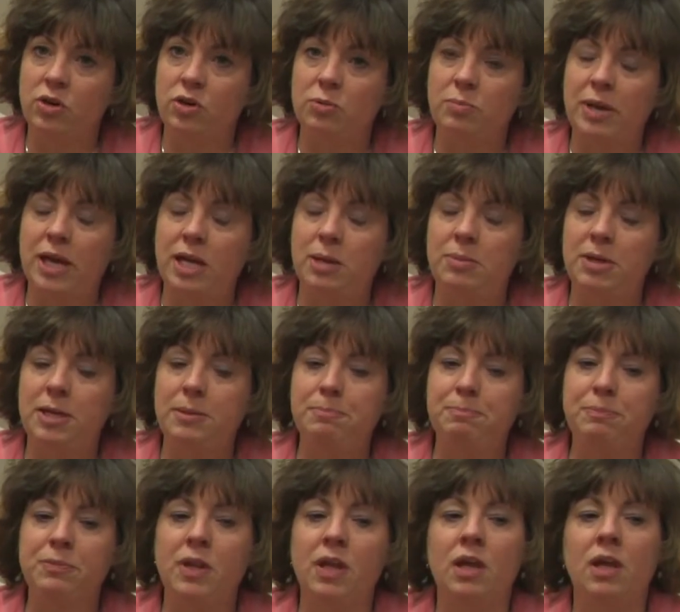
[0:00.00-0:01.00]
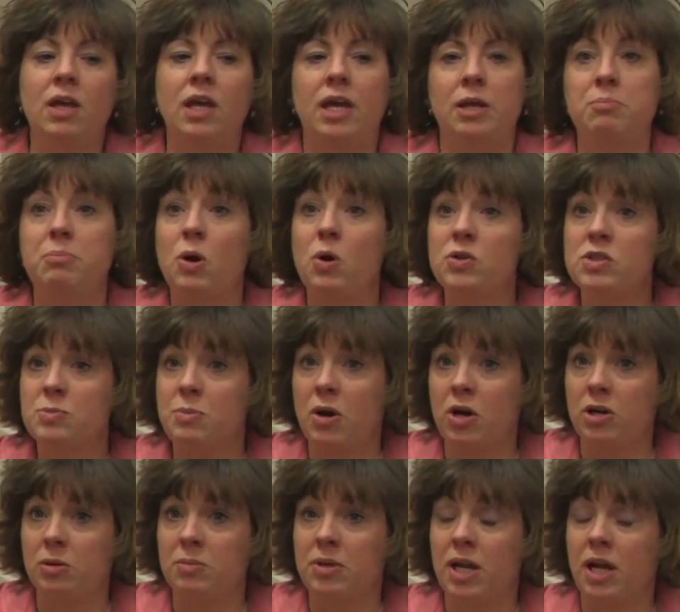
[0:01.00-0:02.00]
her baby, and
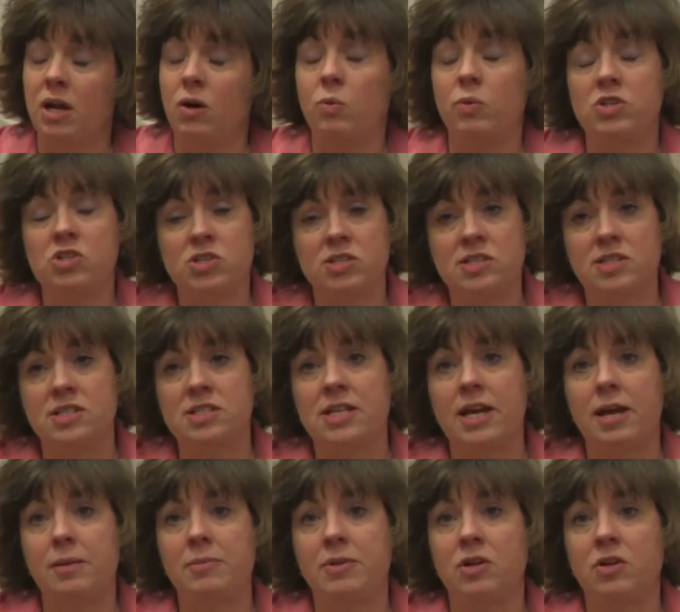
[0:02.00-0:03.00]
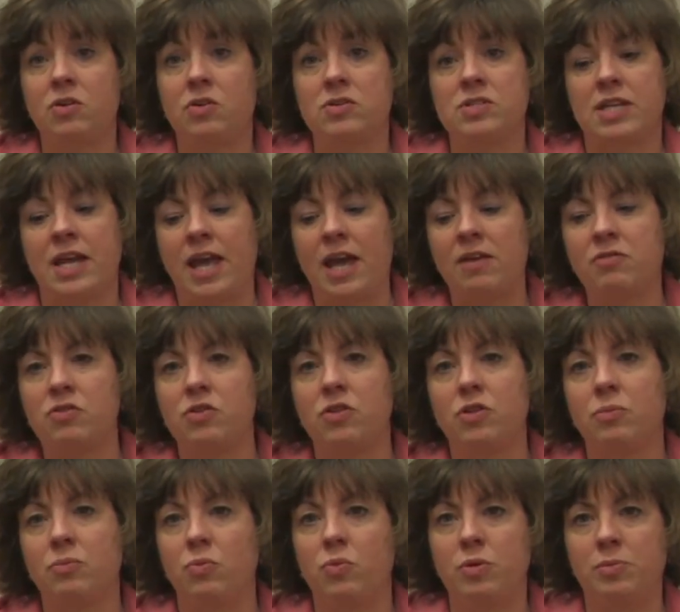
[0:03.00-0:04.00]
postpartum care, which is the time that occurs after
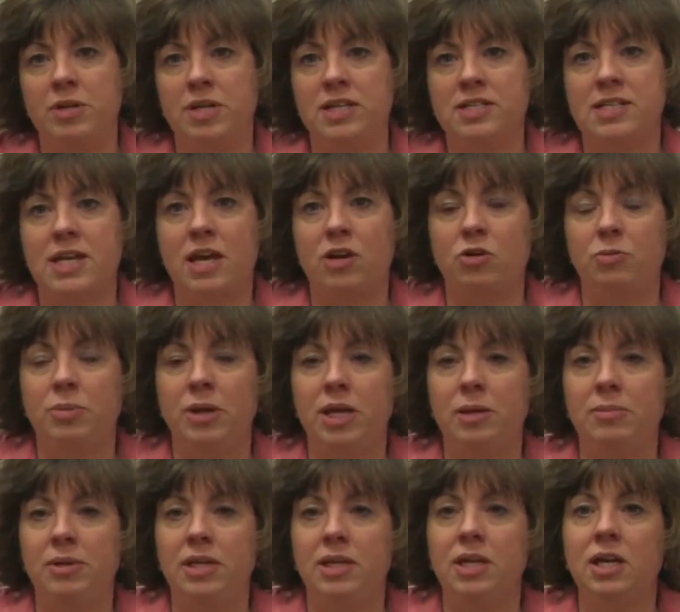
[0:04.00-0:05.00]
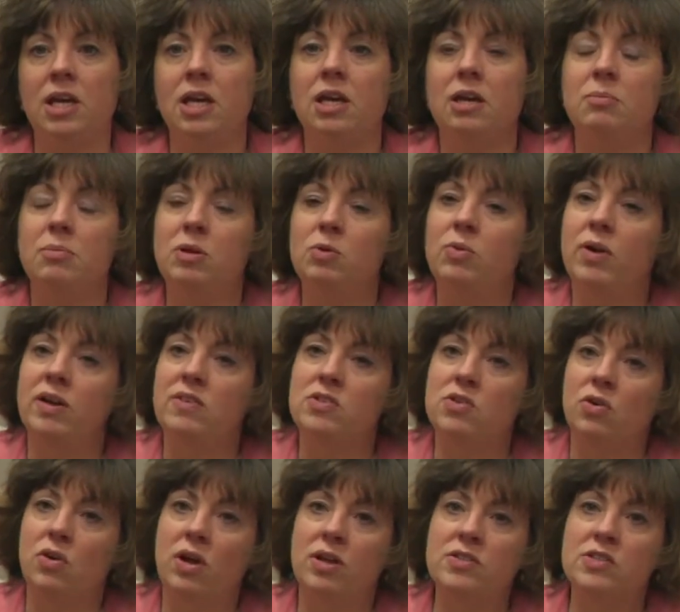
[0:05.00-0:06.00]
the woman has had her baby. Midwives
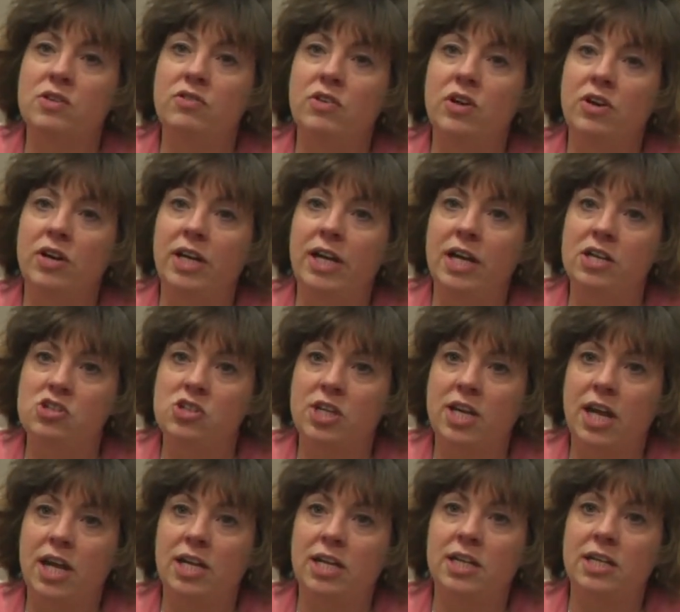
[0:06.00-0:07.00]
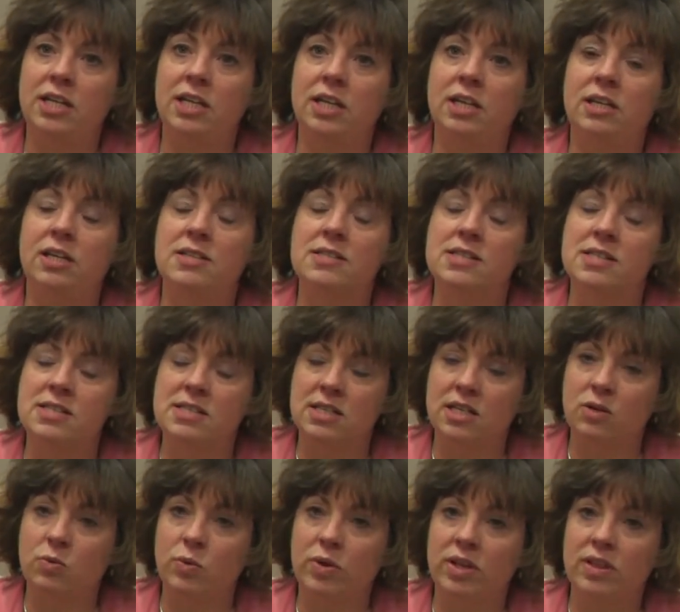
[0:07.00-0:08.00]
are also very educated in
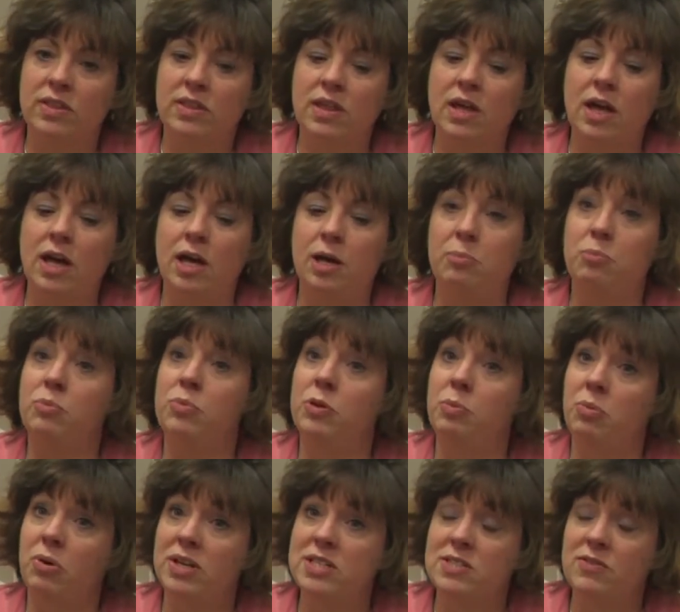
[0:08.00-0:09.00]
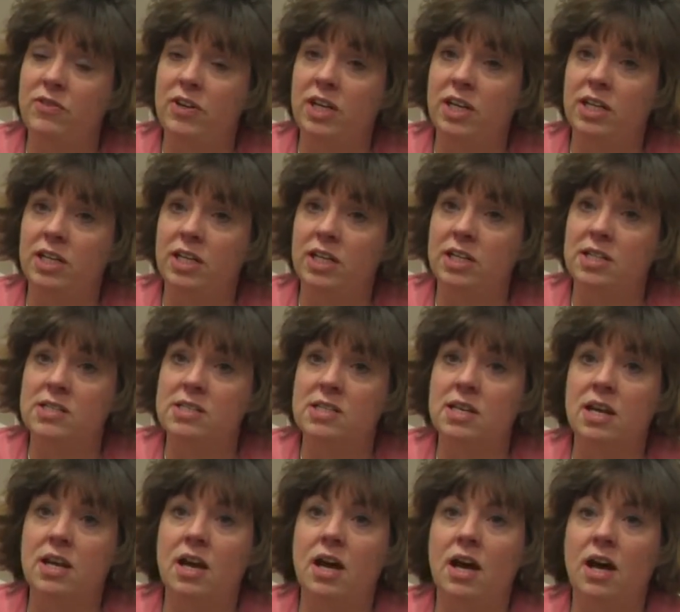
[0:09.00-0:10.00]
assisting with um, the breastfeeding needs
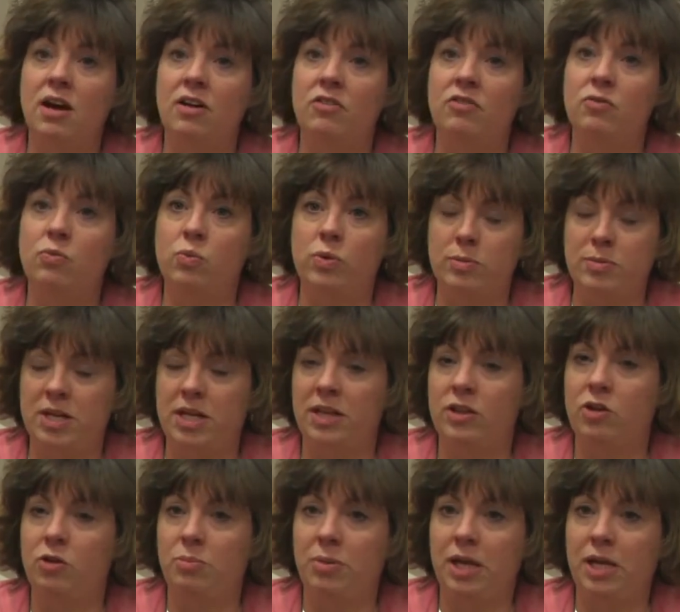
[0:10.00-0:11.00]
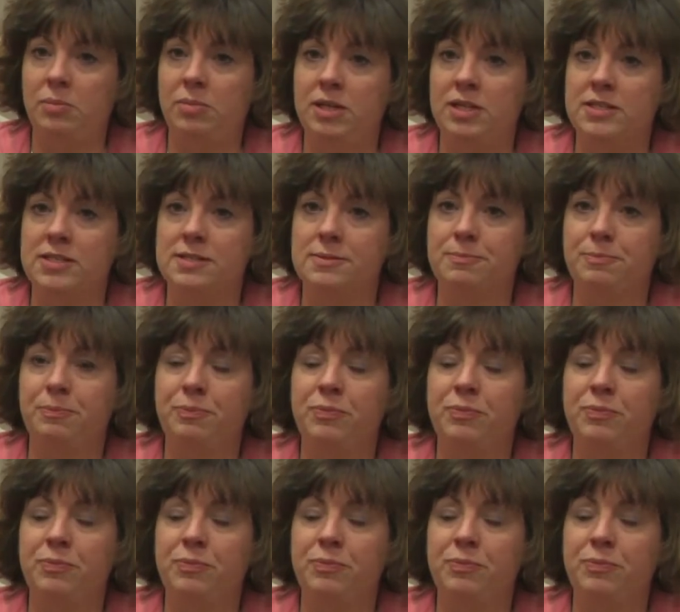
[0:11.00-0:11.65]
of women and their babies.